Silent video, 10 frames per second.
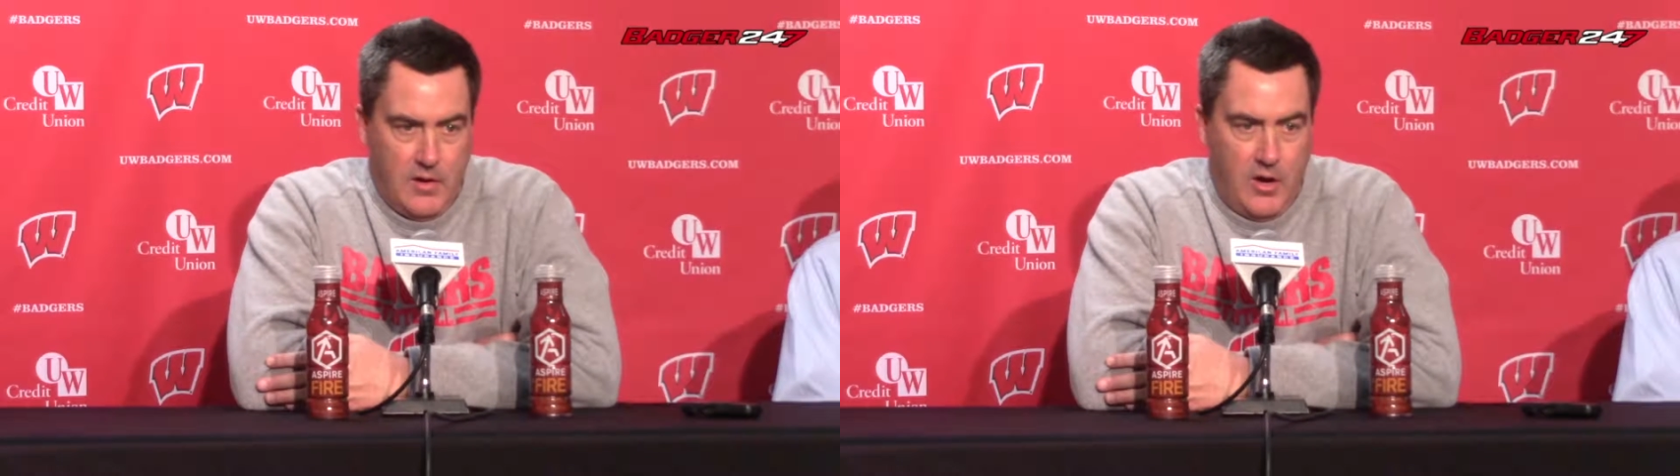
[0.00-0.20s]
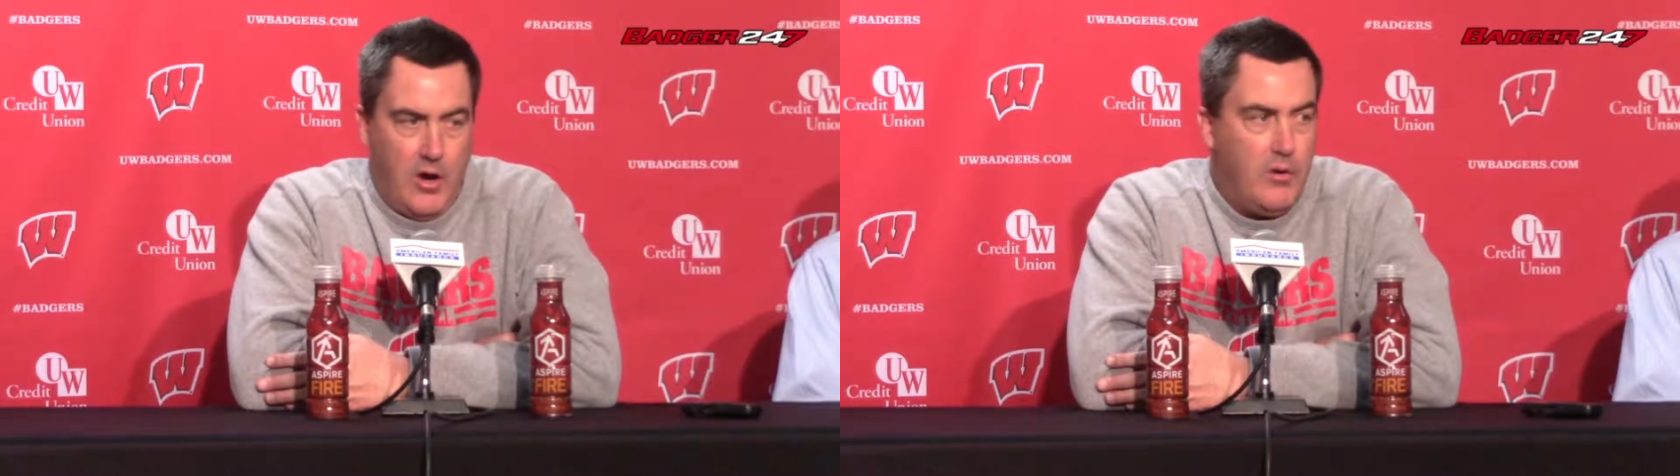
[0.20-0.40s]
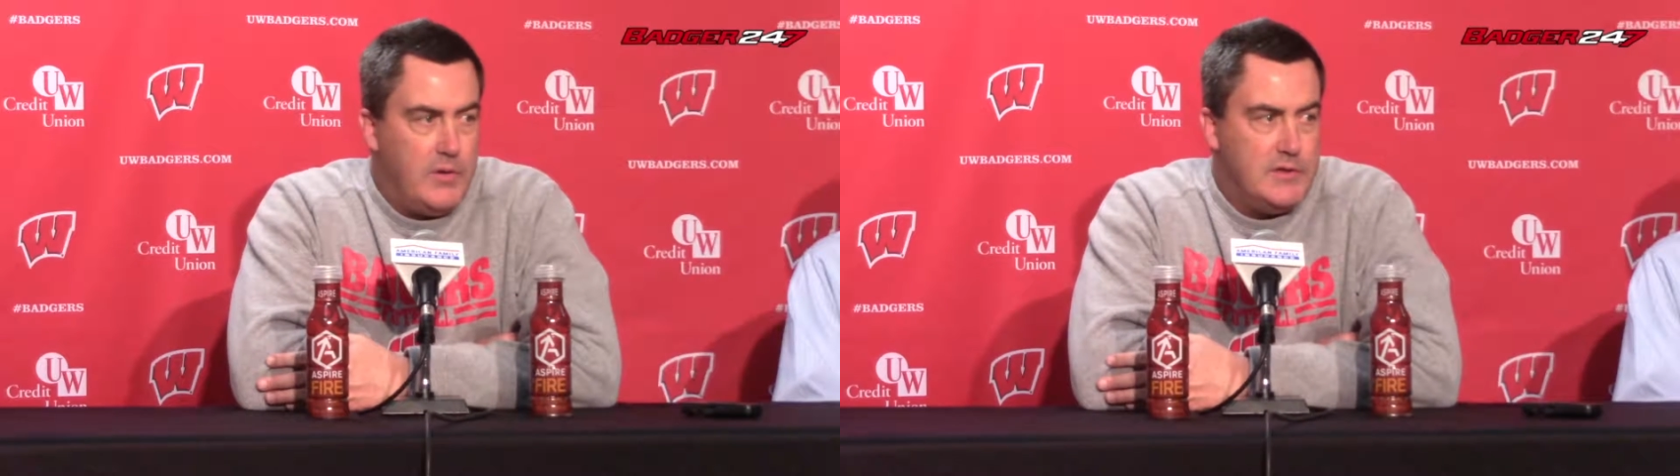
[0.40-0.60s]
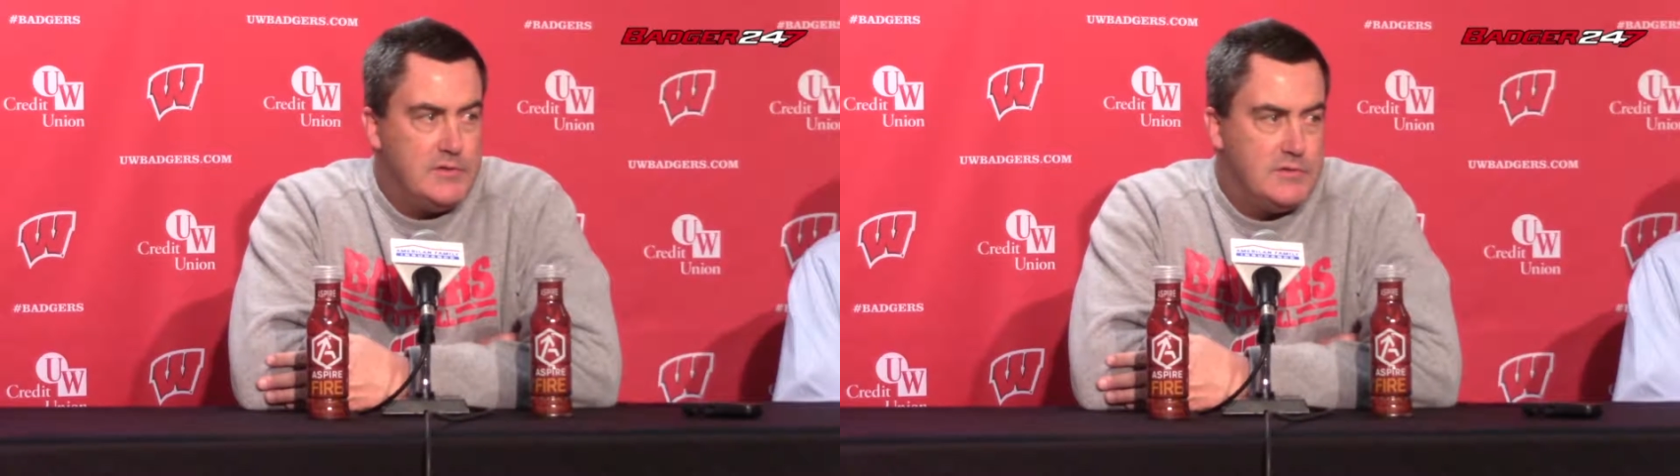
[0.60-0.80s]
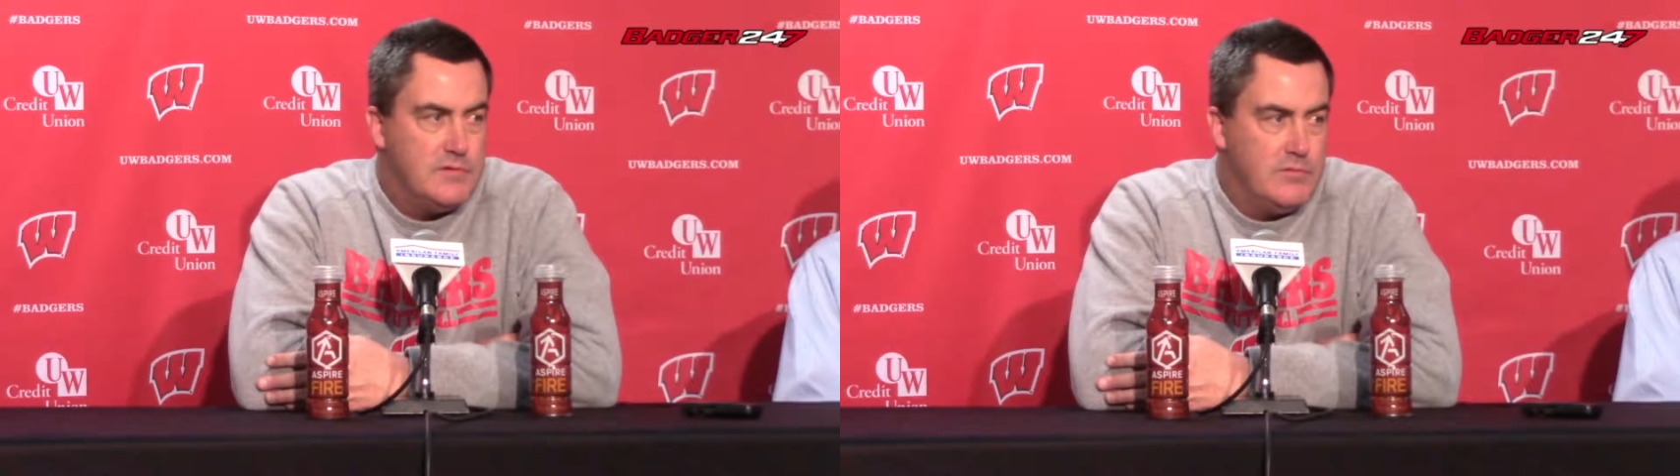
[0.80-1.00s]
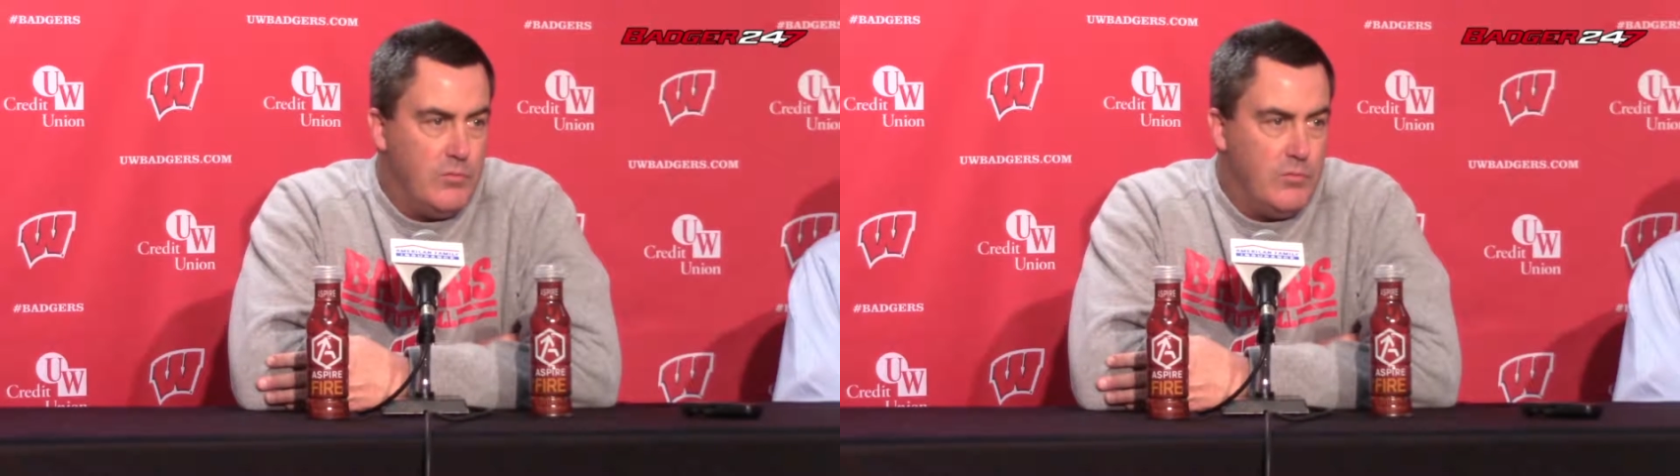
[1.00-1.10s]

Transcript: always